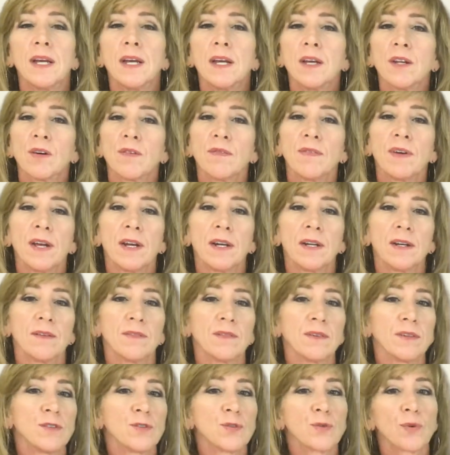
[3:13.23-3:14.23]

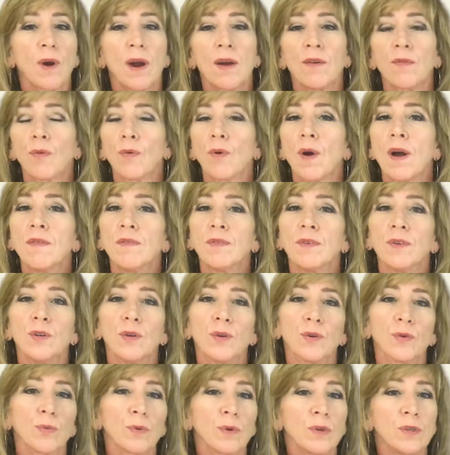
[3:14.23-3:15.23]
innovative and drive revenue
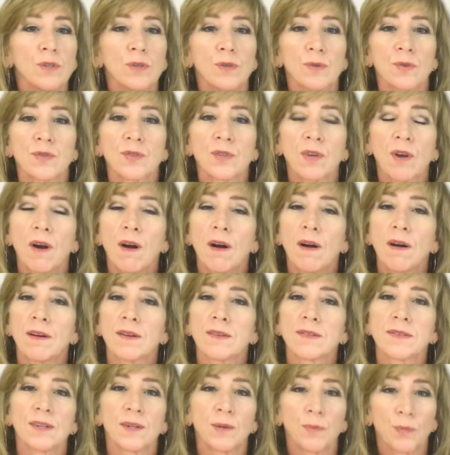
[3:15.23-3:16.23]
and reduce
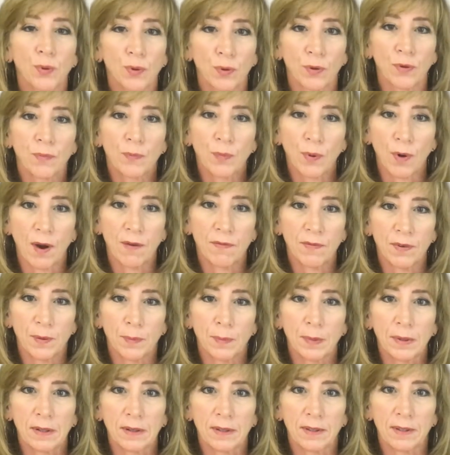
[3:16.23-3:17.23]
costs and improve
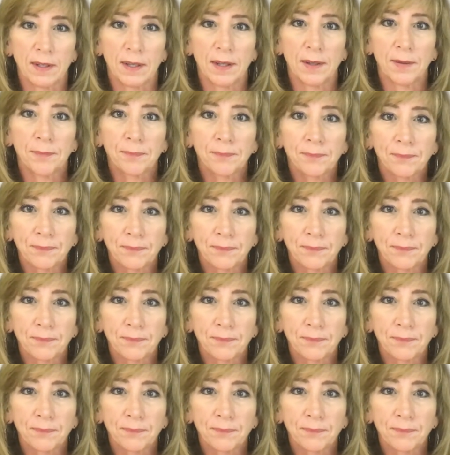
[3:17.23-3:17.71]
profitability.